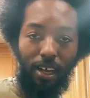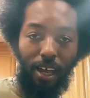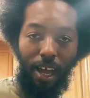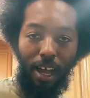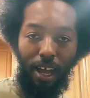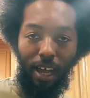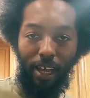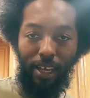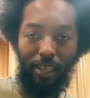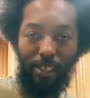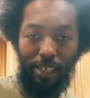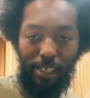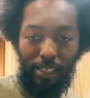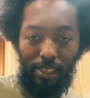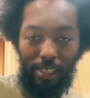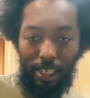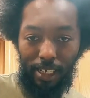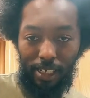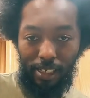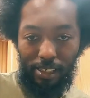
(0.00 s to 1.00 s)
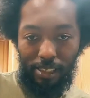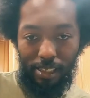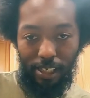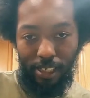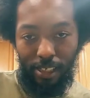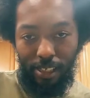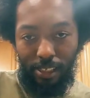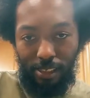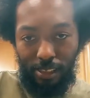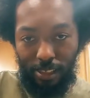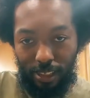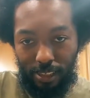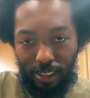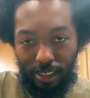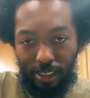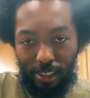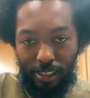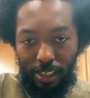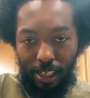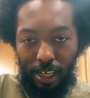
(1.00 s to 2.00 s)
Alright, they
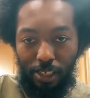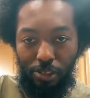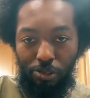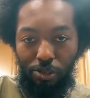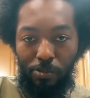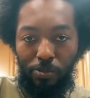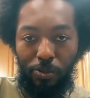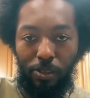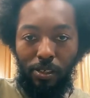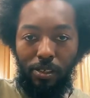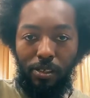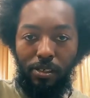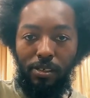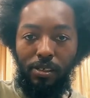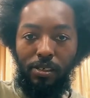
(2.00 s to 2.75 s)
TikTok tripping.